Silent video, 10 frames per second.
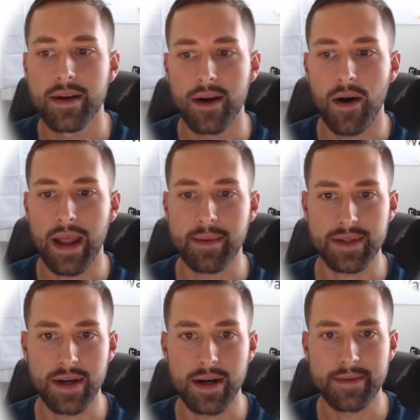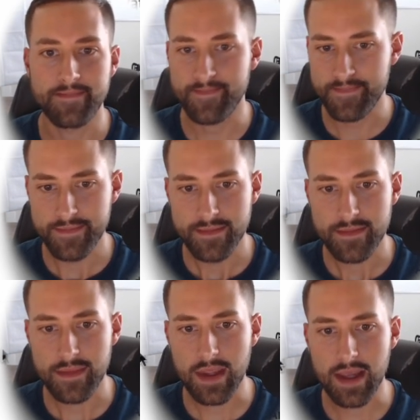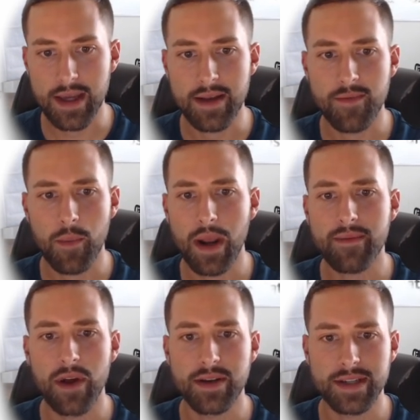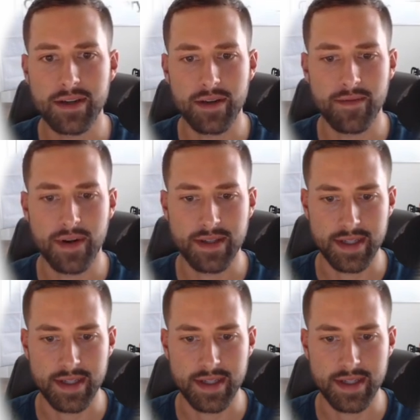on Amazon. And from what I've noticed here on the first